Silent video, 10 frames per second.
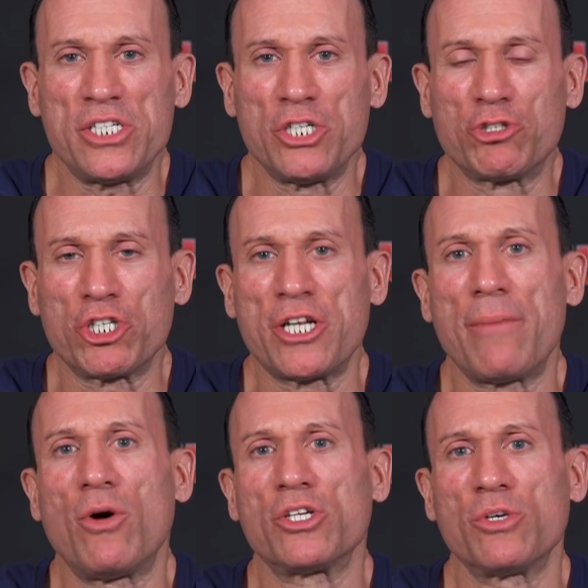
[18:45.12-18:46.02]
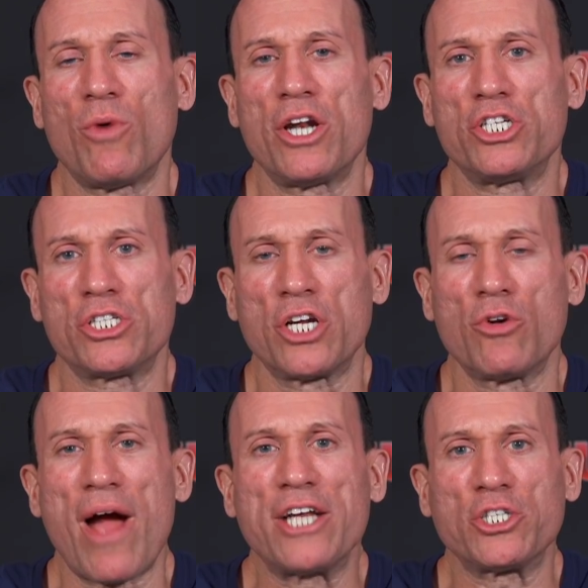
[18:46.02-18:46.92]
Nutrition. I also want to just
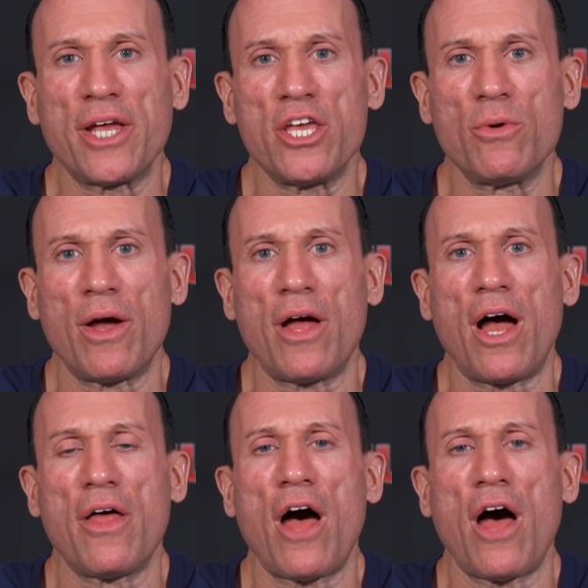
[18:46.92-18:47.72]
congratulate you on, on,